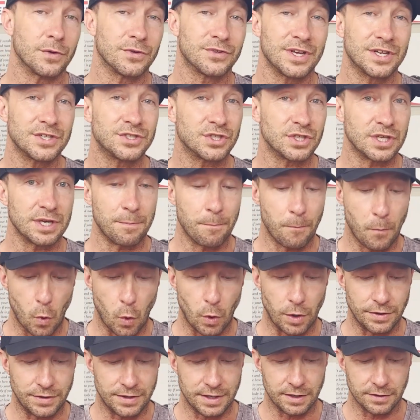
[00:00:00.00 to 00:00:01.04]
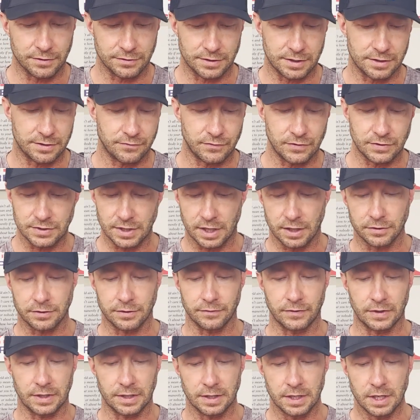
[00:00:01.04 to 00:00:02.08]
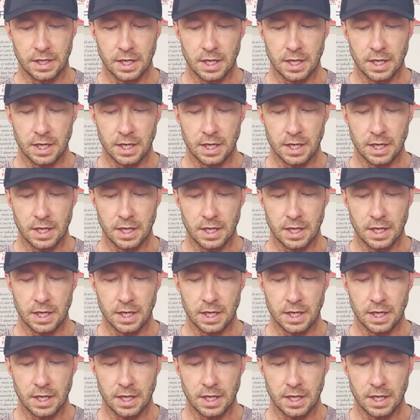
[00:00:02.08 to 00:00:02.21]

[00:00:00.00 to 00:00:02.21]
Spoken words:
essentially more deals as a result of it.